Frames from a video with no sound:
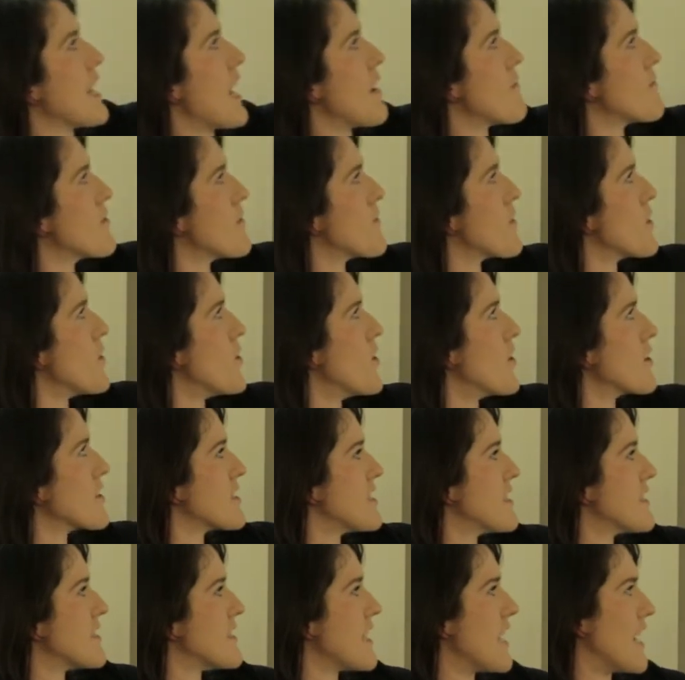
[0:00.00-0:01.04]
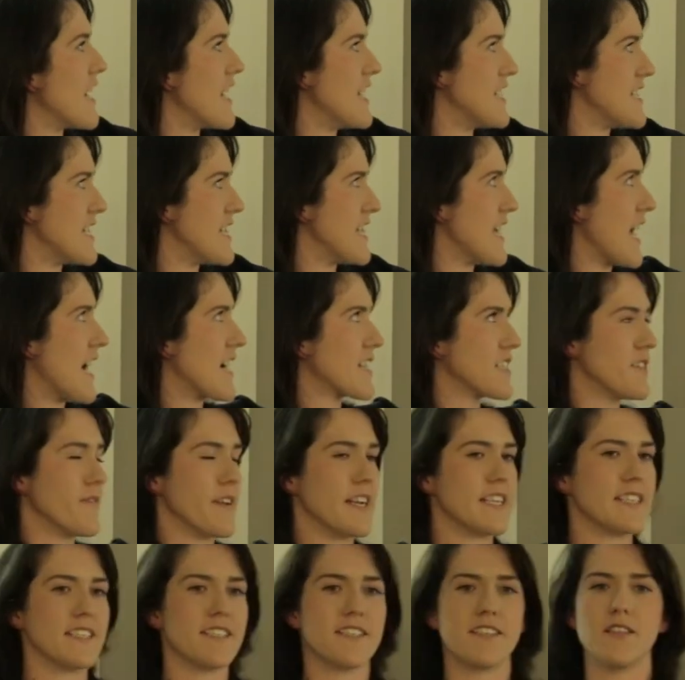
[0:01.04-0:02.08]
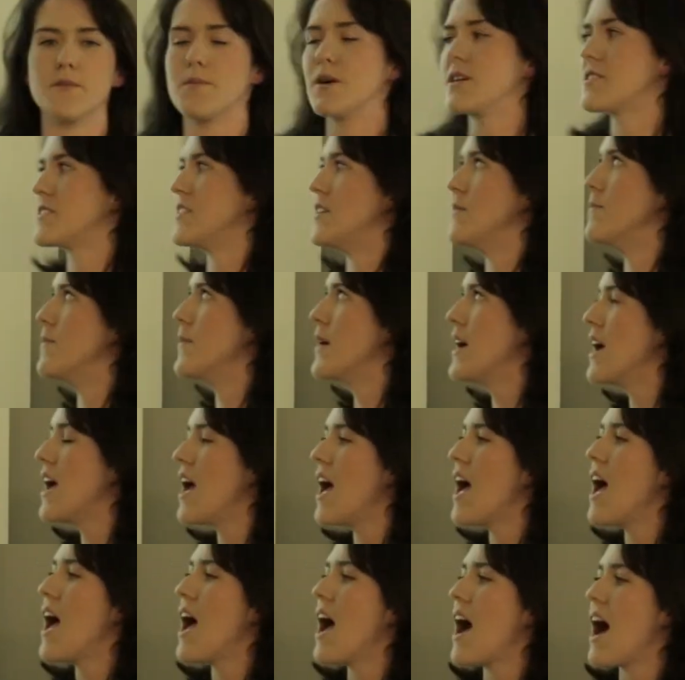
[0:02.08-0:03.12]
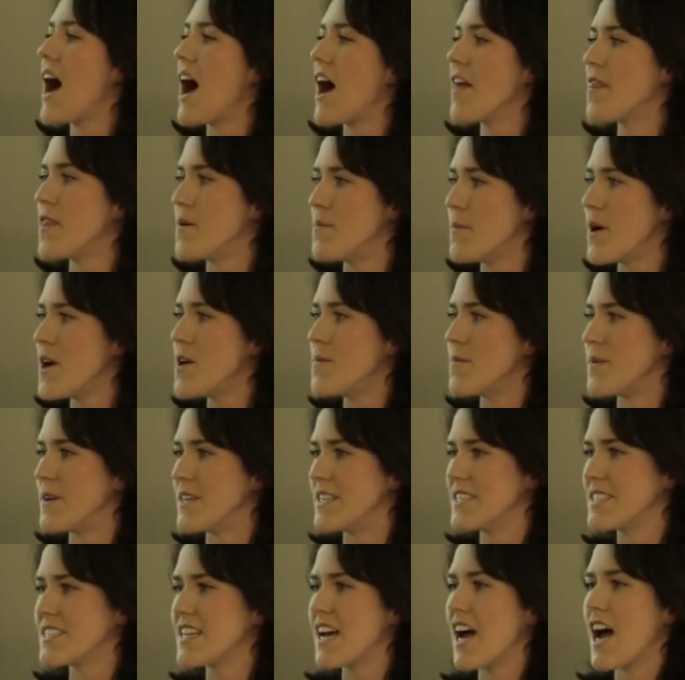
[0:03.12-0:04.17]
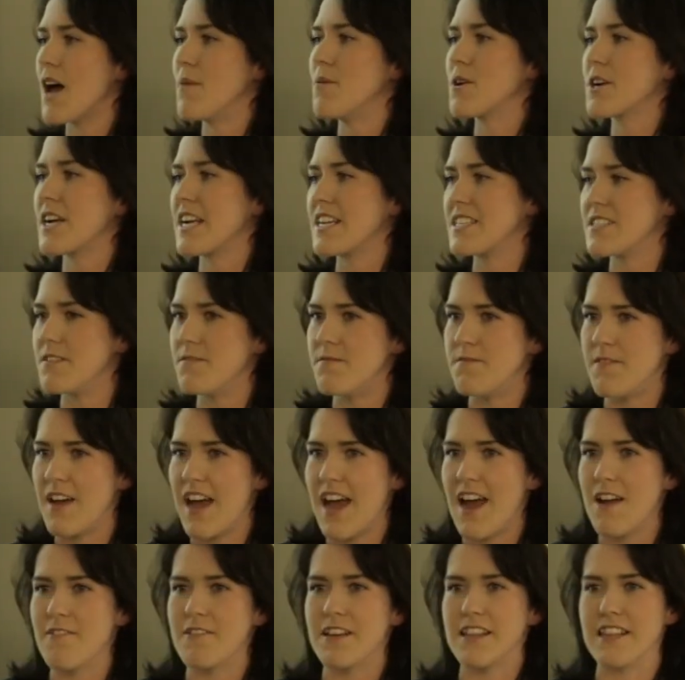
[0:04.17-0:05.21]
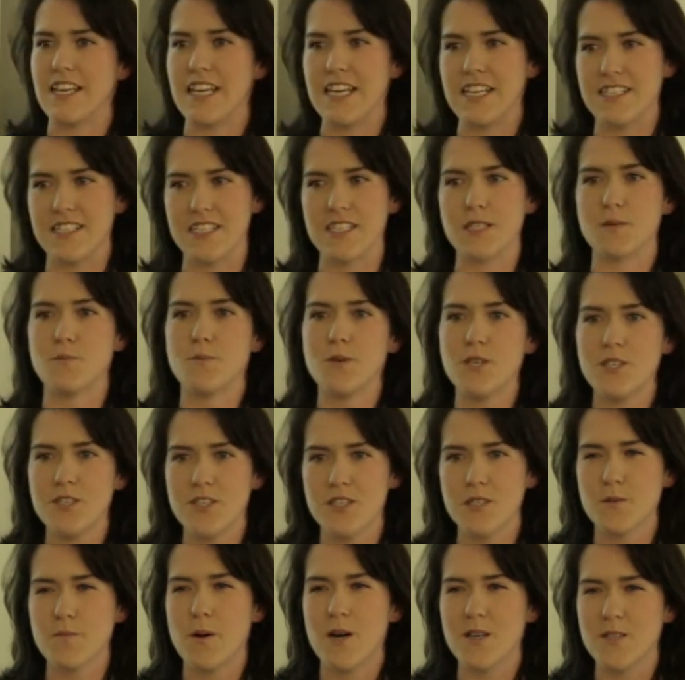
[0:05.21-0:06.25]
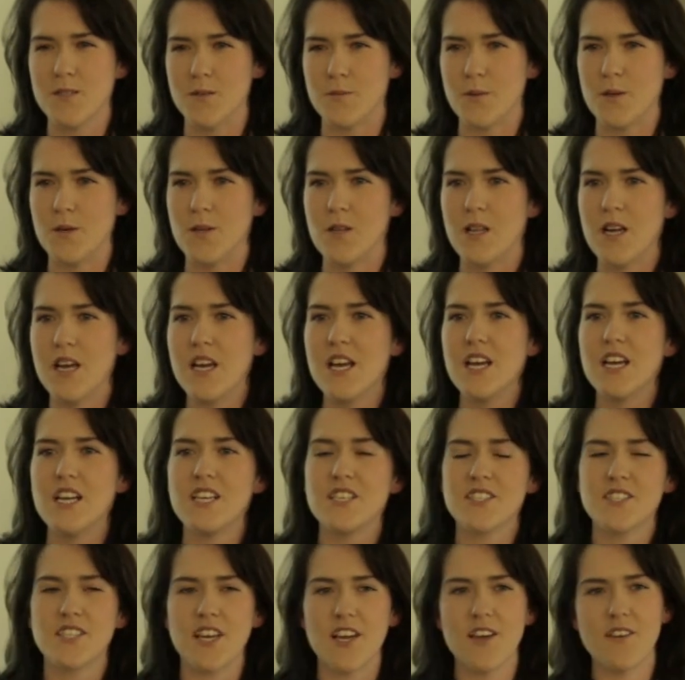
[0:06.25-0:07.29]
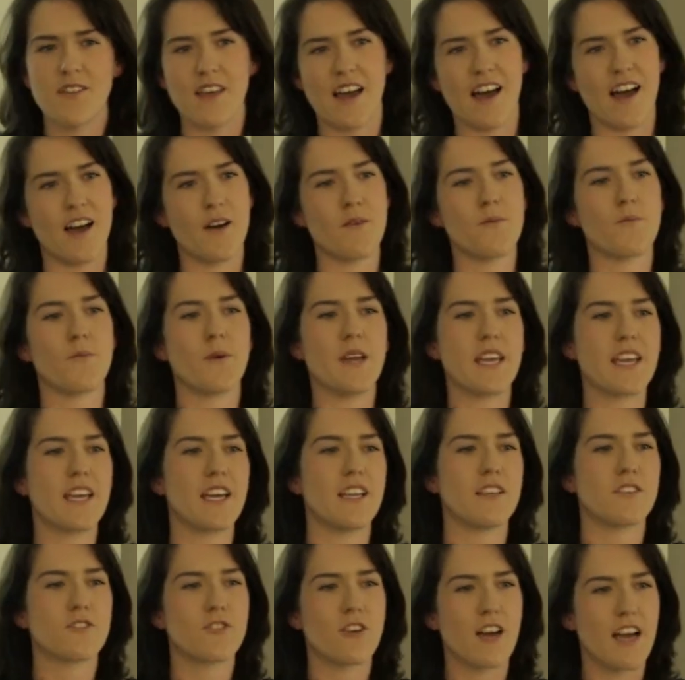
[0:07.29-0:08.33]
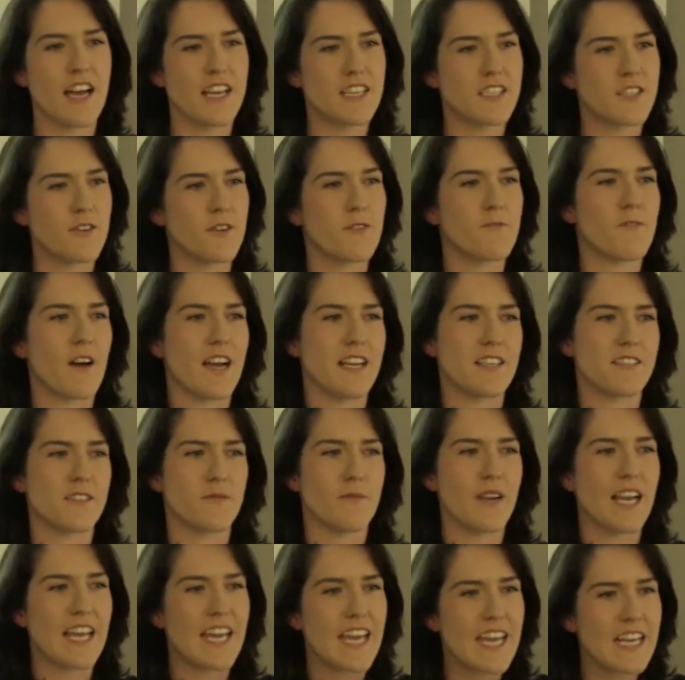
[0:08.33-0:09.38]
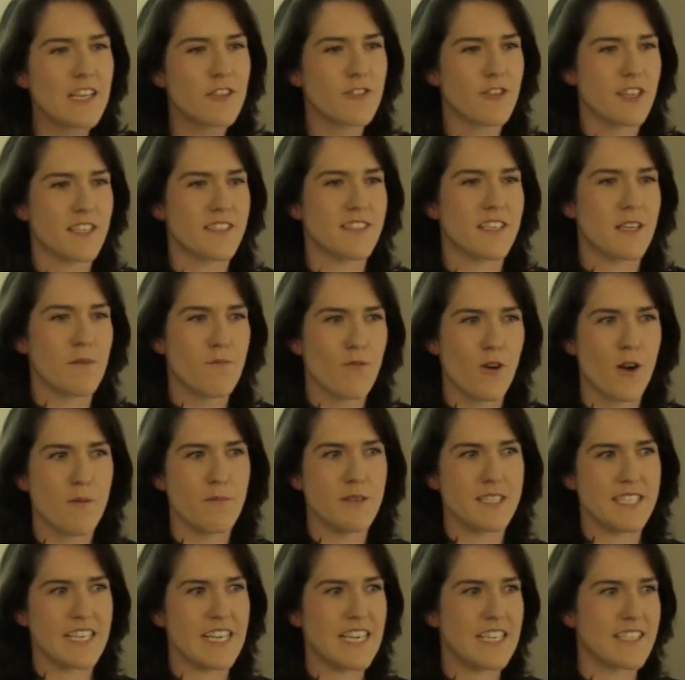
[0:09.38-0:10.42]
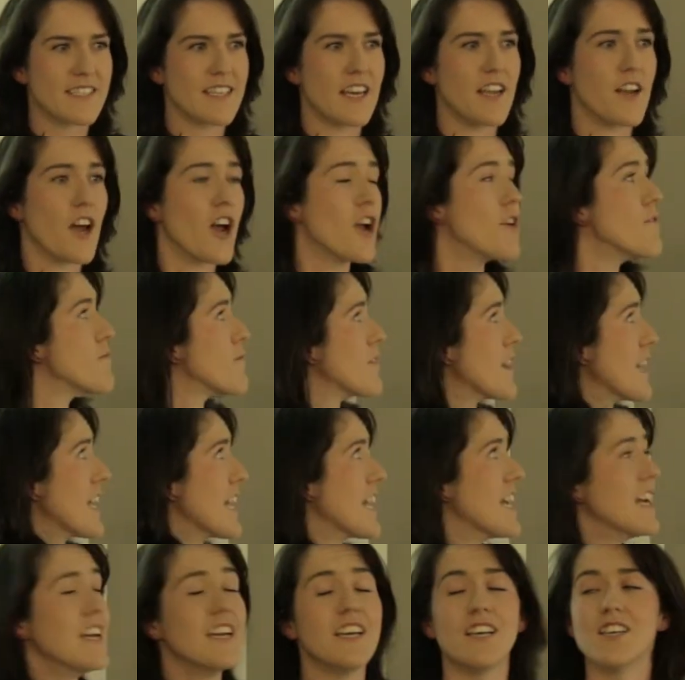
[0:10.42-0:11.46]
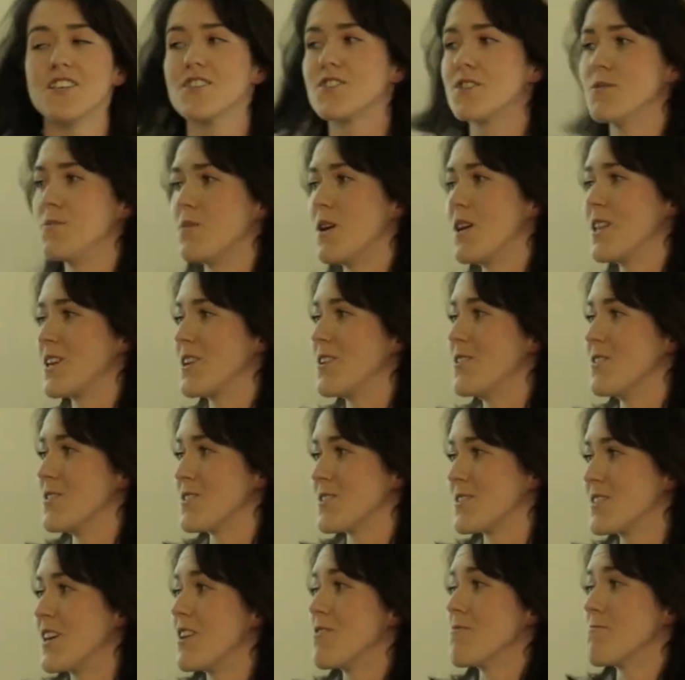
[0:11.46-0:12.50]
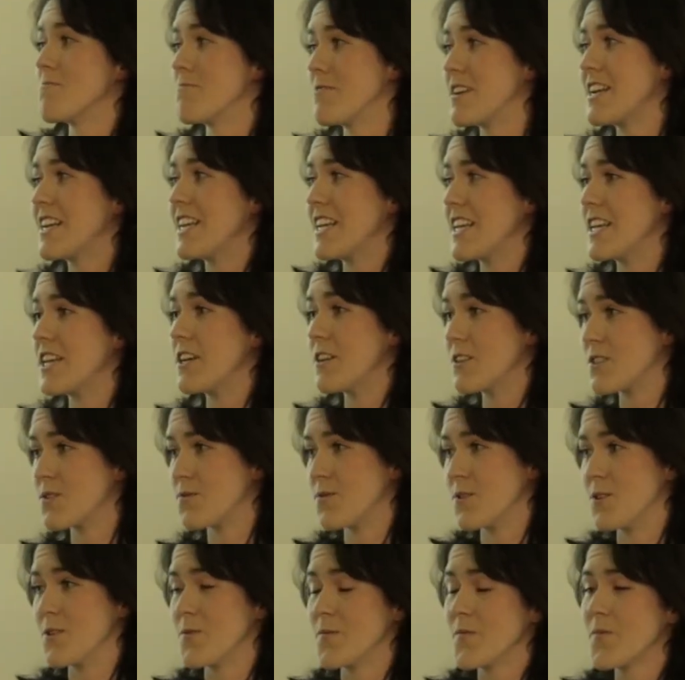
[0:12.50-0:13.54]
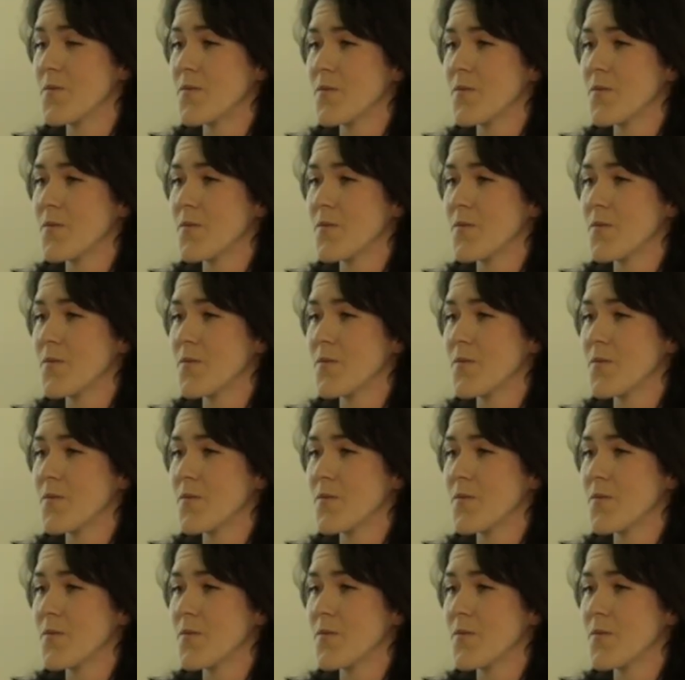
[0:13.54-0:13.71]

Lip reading: left of the hook to the side and the activator to the bottom. At the moment, I'm looking to vary these as much as possible so that we can try to find some really interesting properties and hopefully some molecules that are really useful.